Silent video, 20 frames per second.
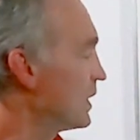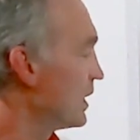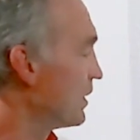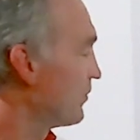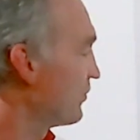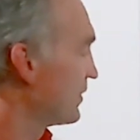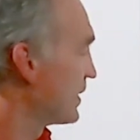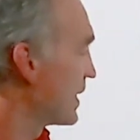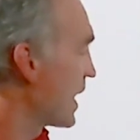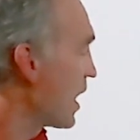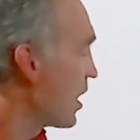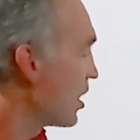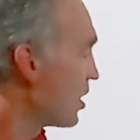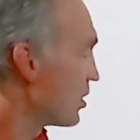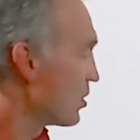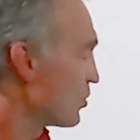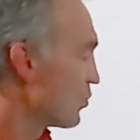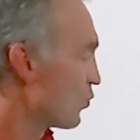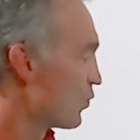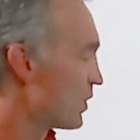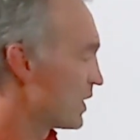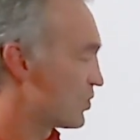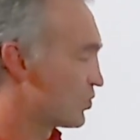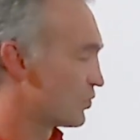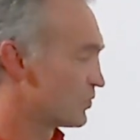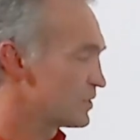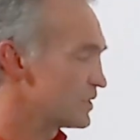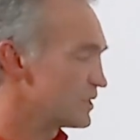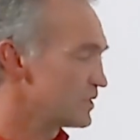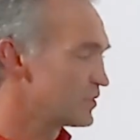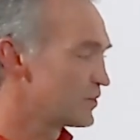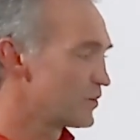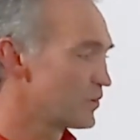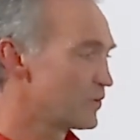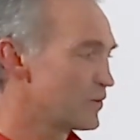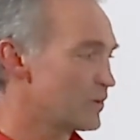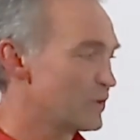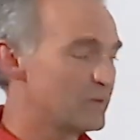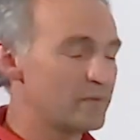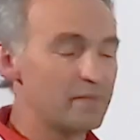If now we
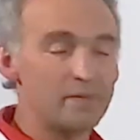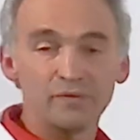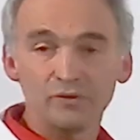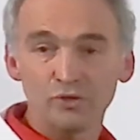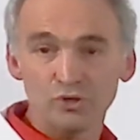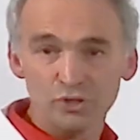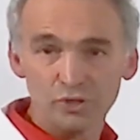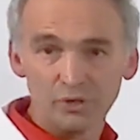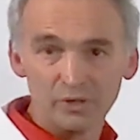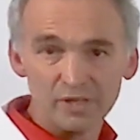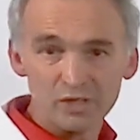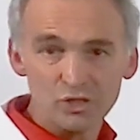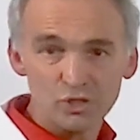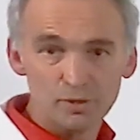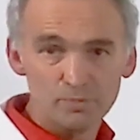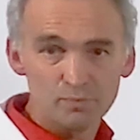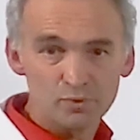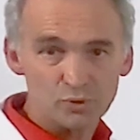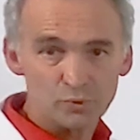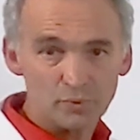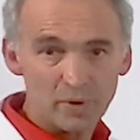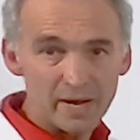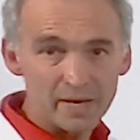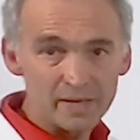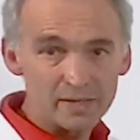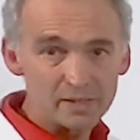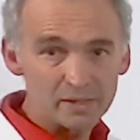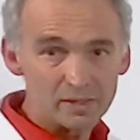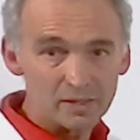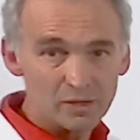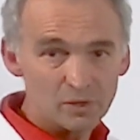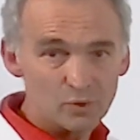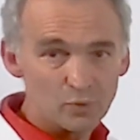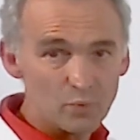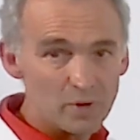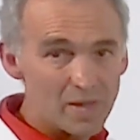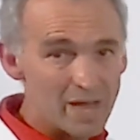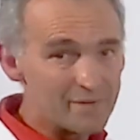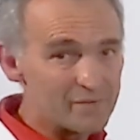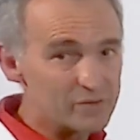consider the solid substrate,
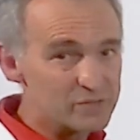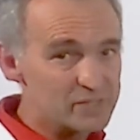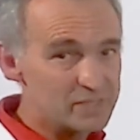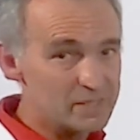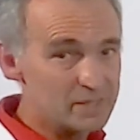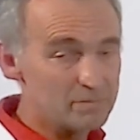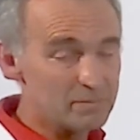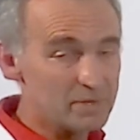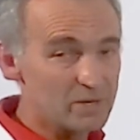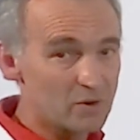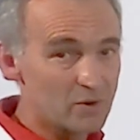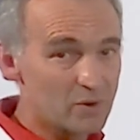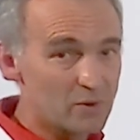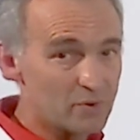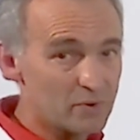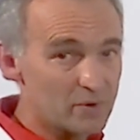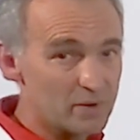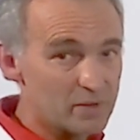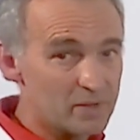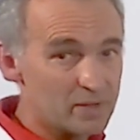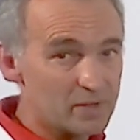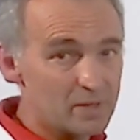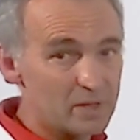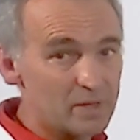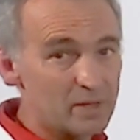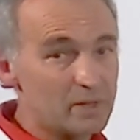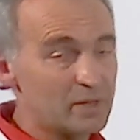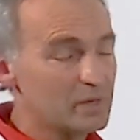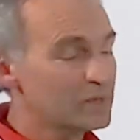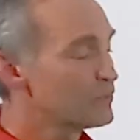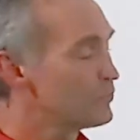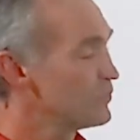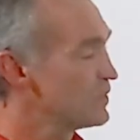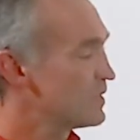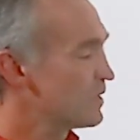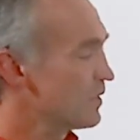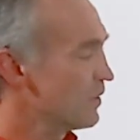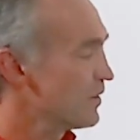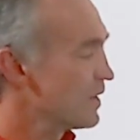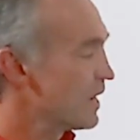we have a similar
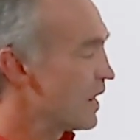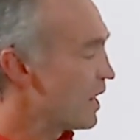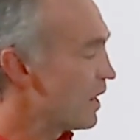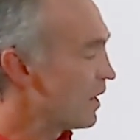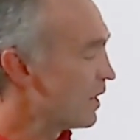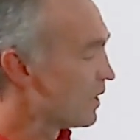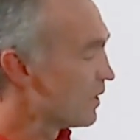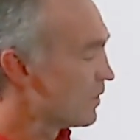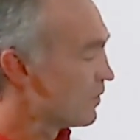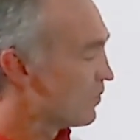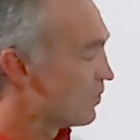criteria